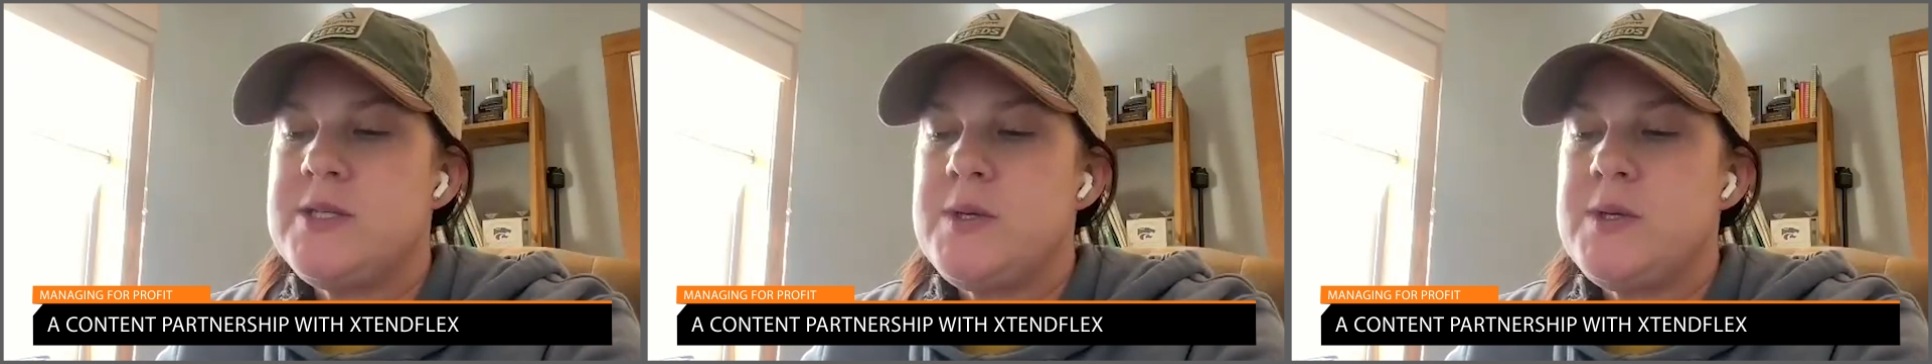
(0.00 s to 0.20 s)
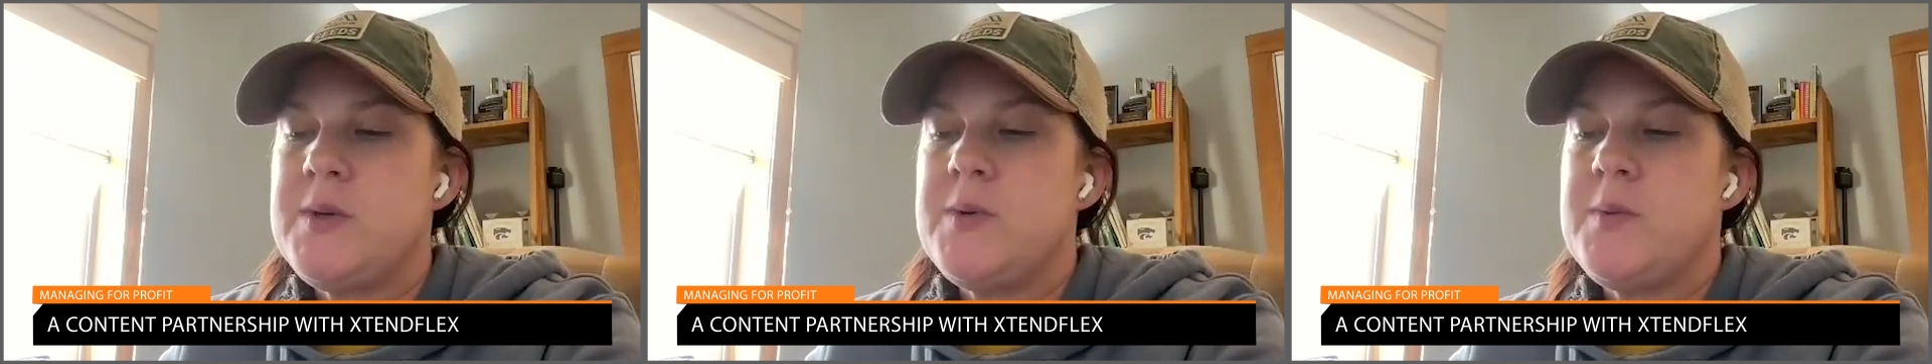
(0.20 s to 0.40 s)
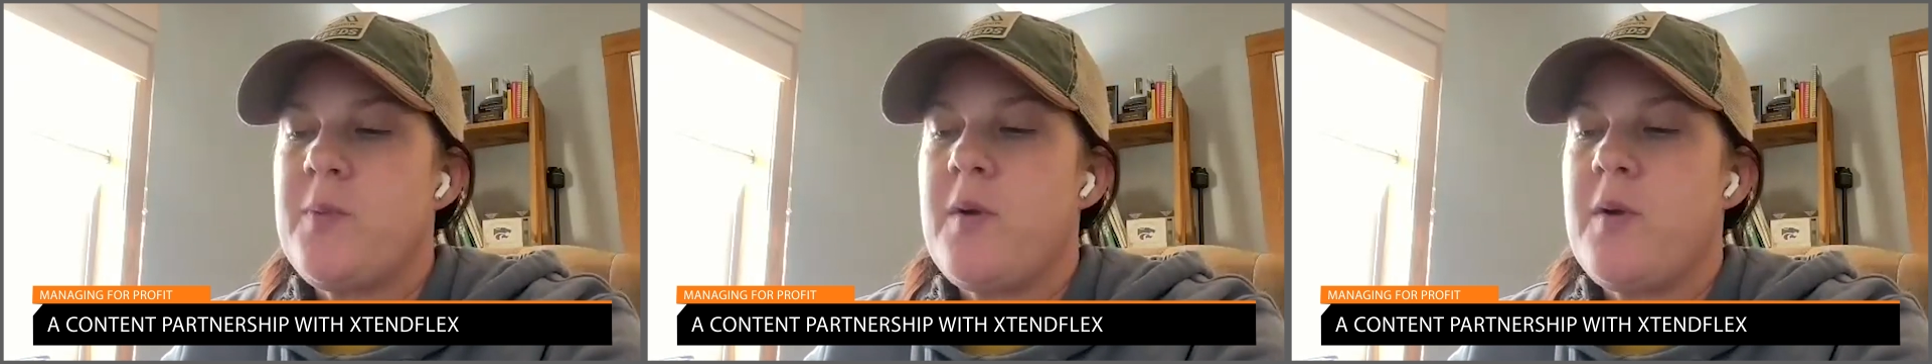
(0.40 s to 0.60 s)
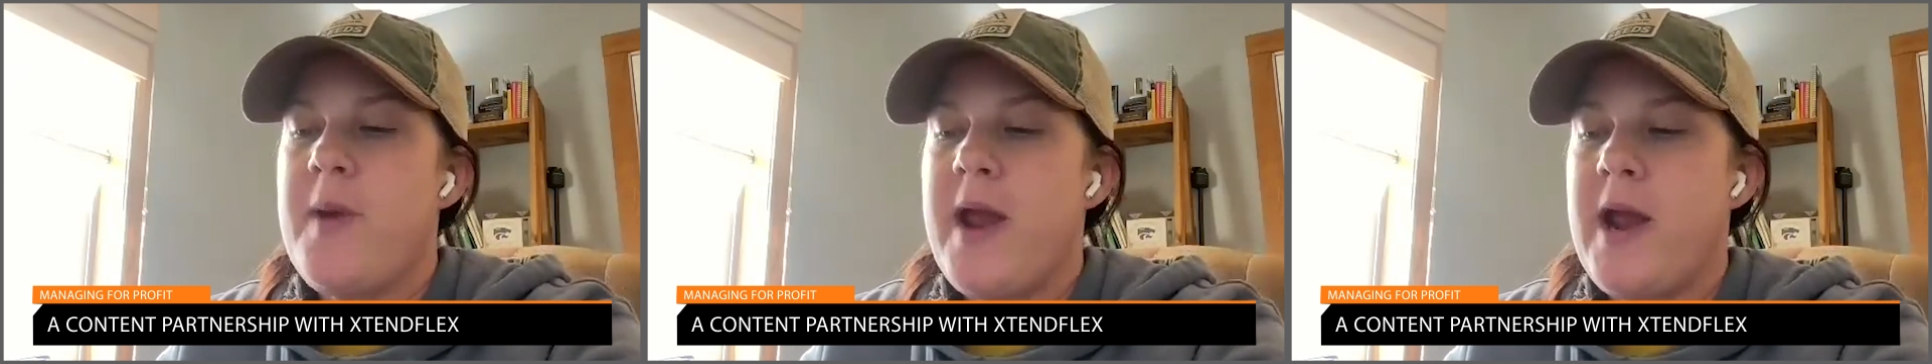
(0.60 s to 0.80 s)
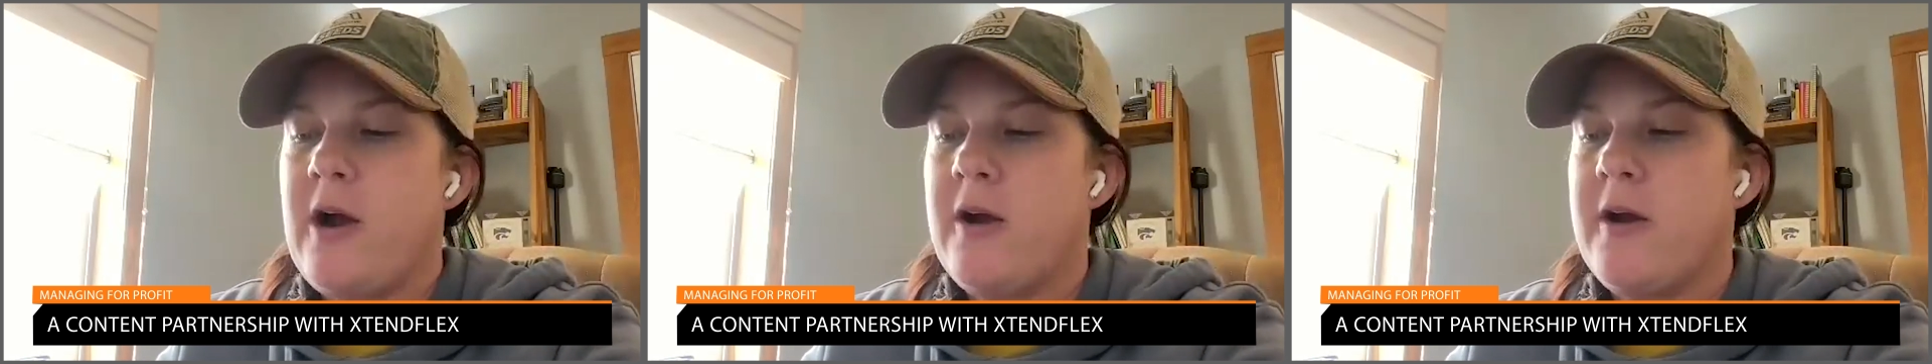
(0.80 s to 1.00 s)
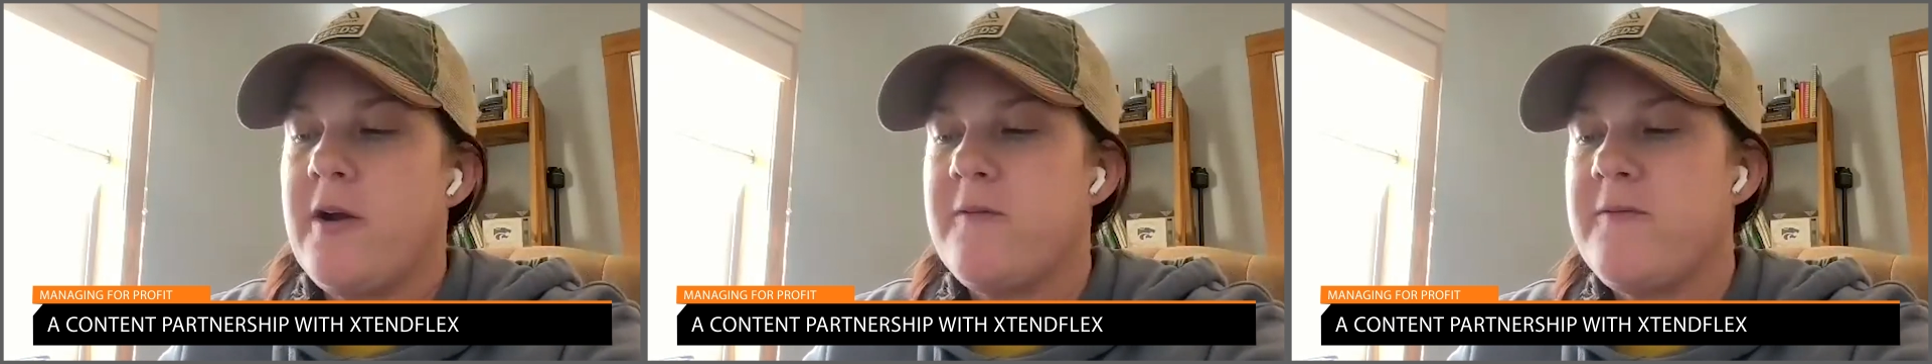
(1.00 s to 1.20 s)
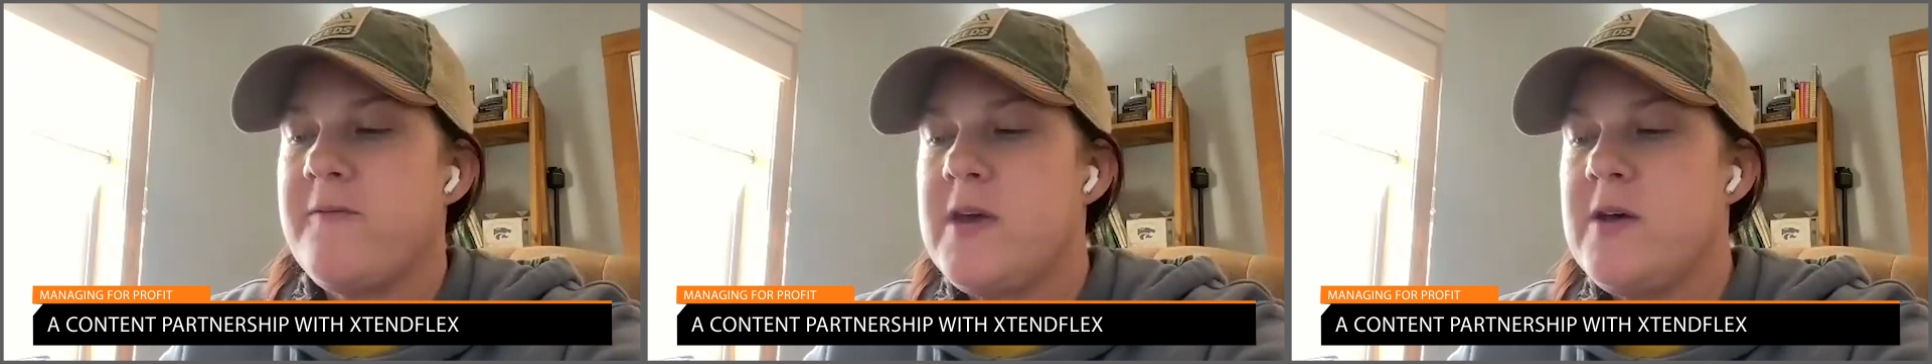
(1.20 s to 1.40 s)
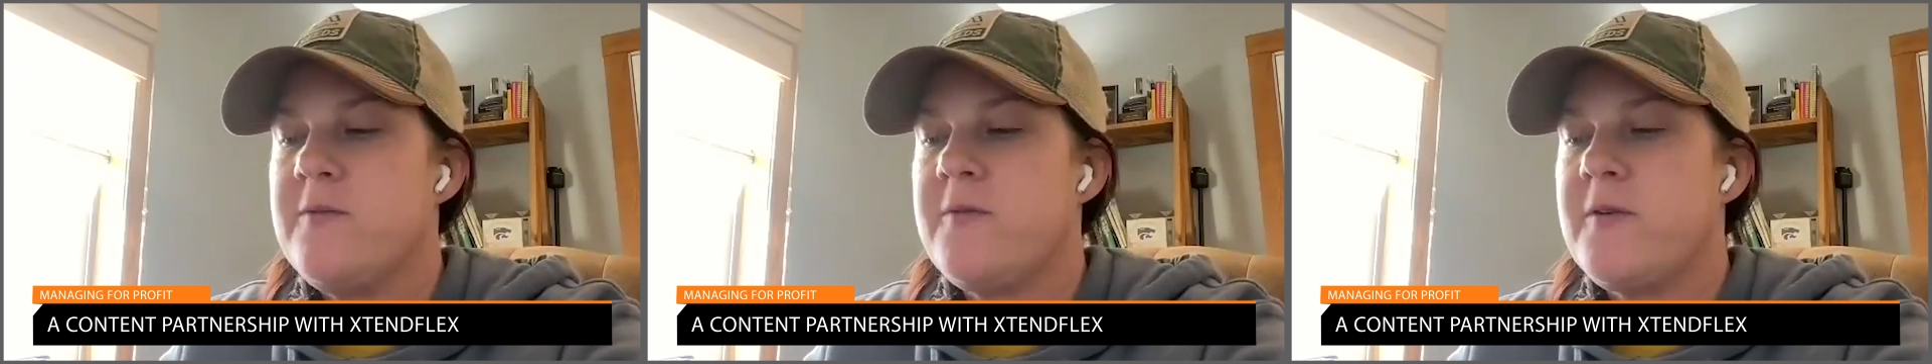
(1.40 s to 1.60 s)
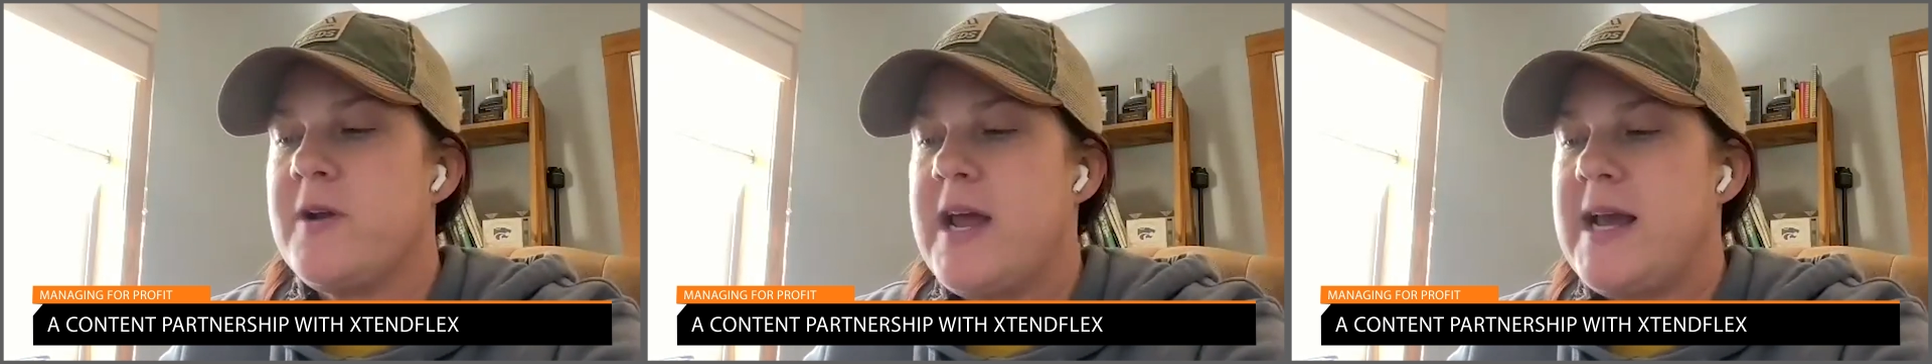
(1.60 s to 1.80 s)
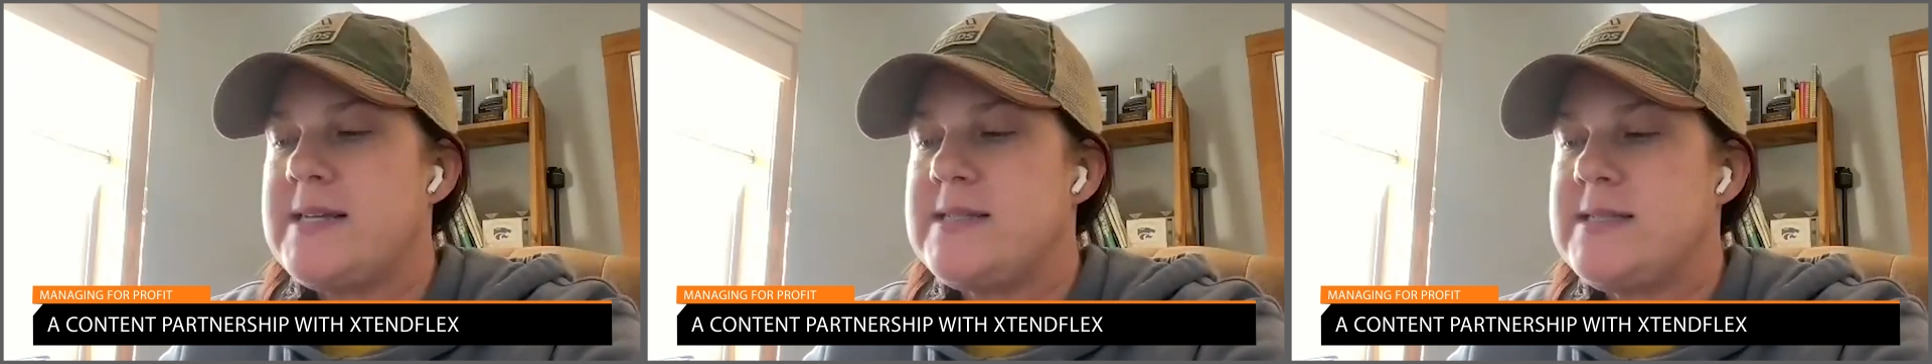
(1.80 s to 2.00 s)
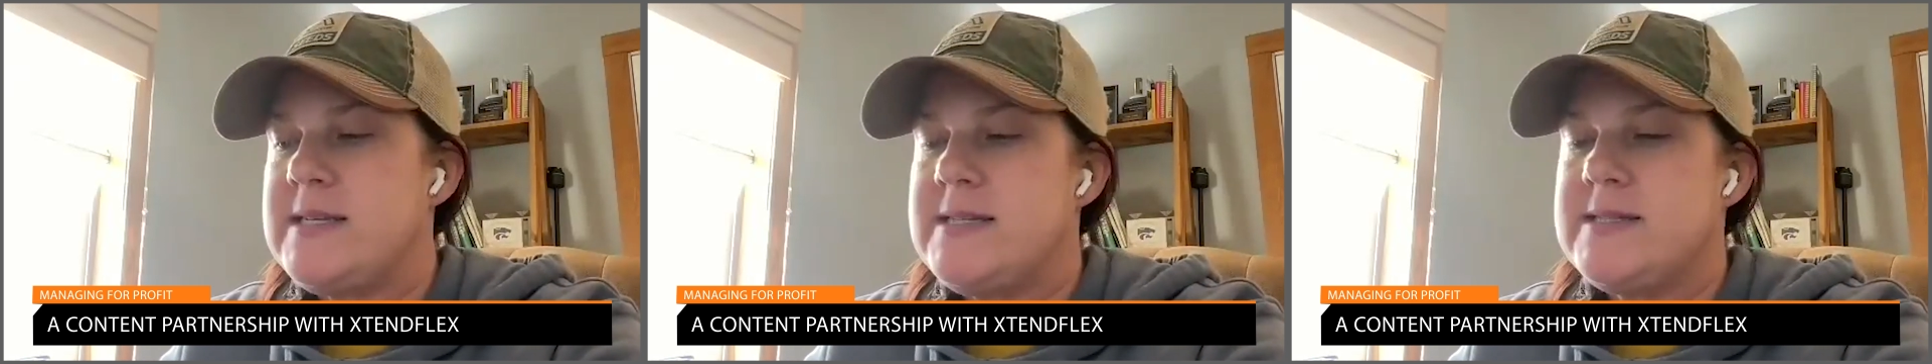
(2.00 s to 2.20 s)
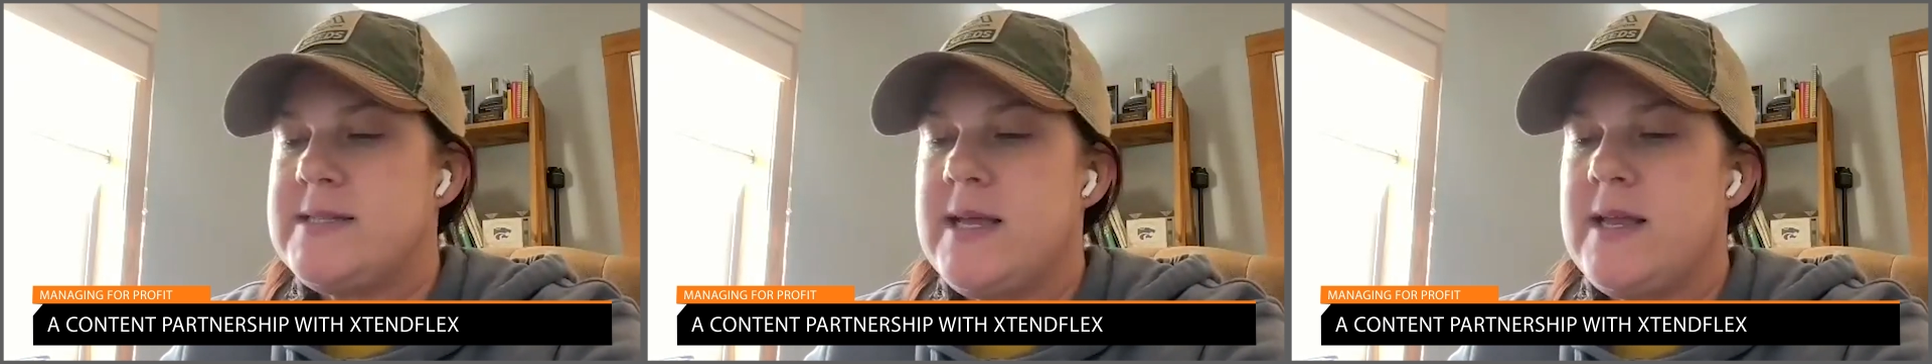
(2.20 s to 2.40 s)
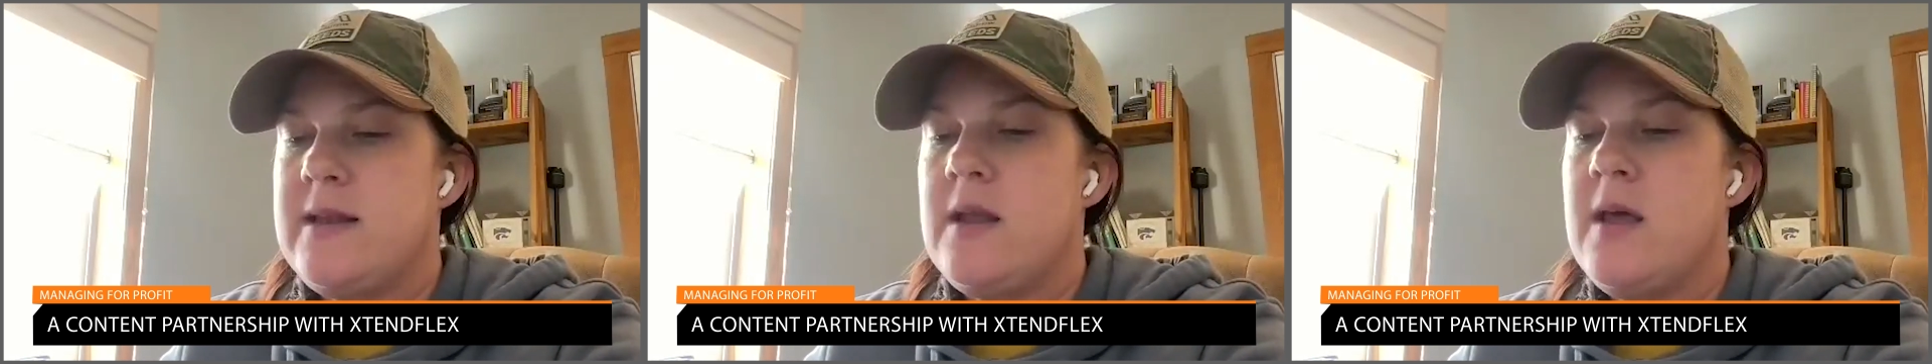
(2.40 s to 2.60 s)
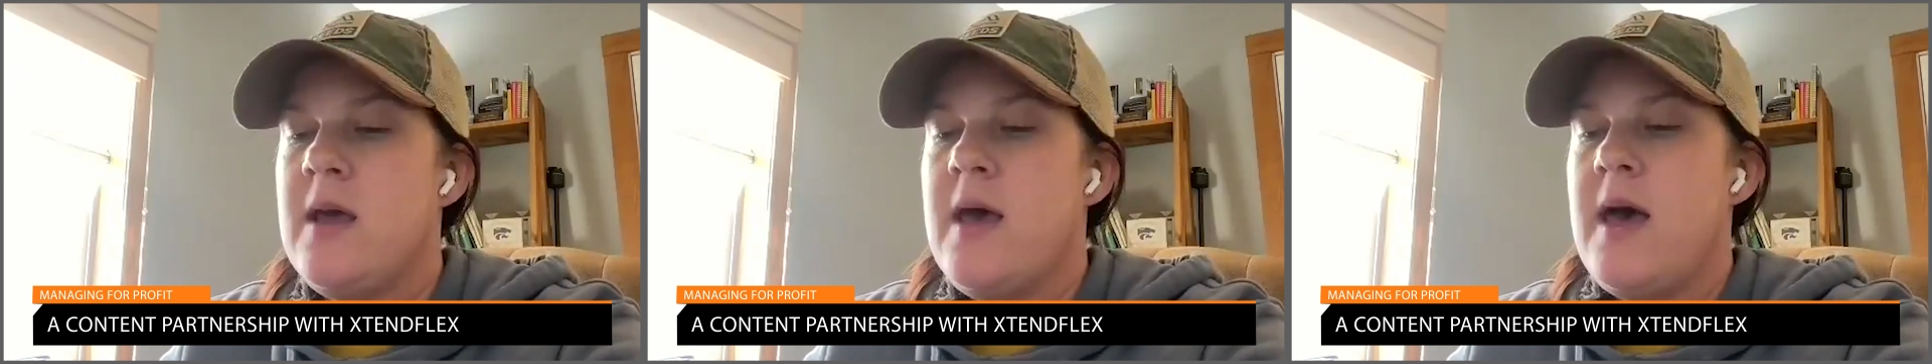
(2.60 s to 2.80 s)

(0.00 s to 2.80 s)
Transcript: to prepare your field for next season